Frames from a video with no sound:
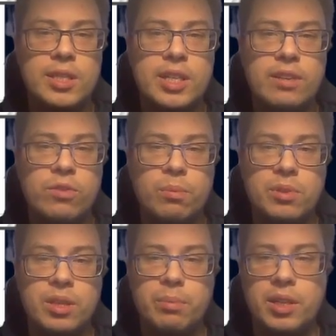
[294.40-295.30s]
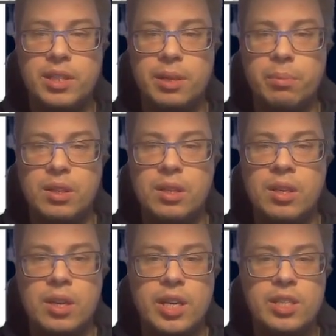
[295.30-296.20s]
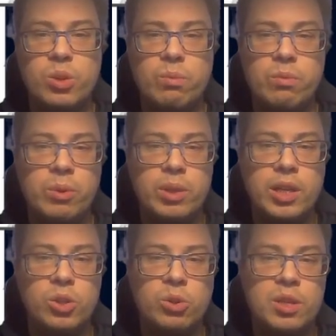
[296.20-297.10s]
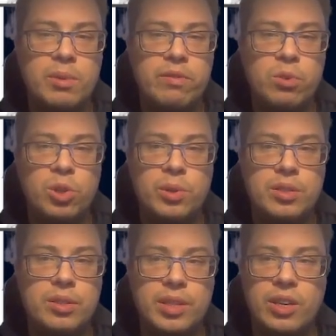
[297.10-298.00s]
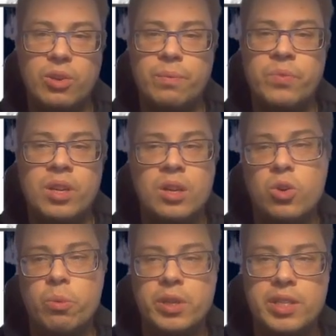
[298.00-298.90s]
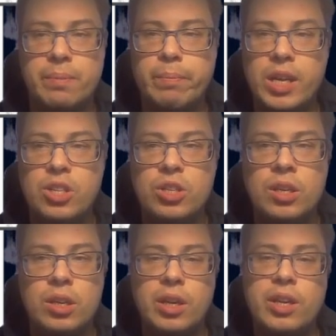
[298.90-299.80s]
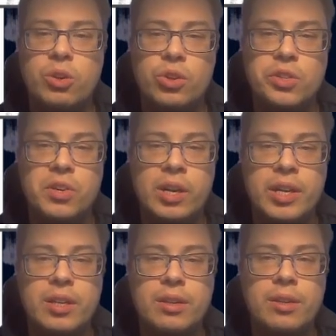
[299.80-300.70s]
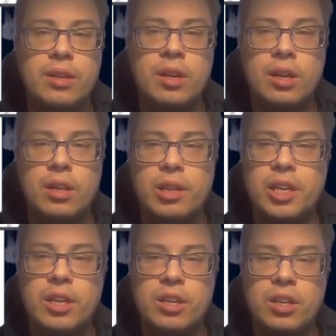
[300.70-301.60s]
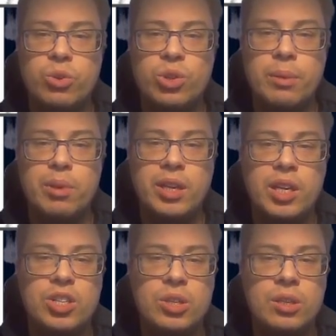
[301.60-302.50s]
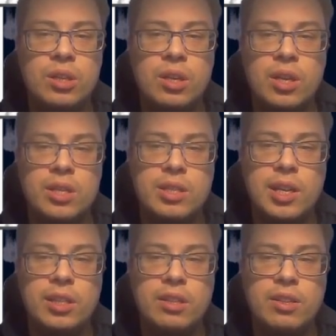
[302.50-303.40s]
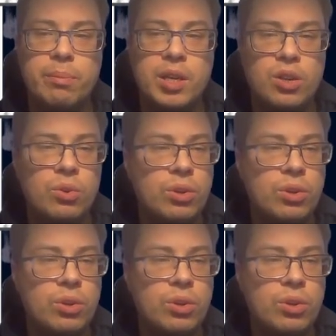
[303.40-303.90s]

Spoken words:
start from a simple example. Assume we would like to automate following scenario. Open some page, click on user icon, log in into the application, select in the menu